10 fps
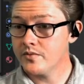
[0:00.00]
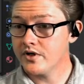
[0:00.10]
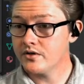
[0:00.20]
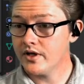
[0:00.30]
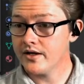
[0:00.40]

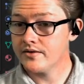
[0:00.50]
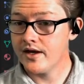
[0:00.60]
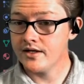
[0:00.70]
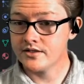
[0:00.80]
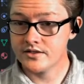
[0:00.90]
like
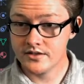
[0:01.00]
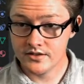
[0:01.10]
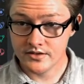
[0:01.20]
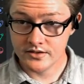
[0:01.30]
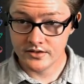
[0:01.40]
that.
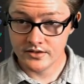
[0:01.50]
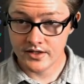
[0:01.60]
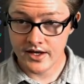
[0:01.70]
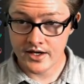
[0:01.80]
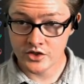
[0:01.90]

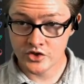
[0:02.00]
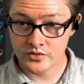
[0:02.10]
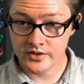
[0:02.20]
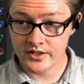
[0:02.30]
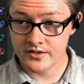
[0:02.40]

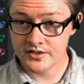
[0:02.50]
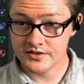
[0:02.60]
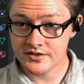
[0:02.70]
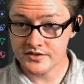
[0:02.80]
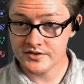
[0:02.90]
Actually, this
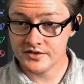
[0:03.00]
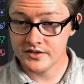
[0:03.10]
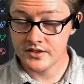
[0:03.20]
is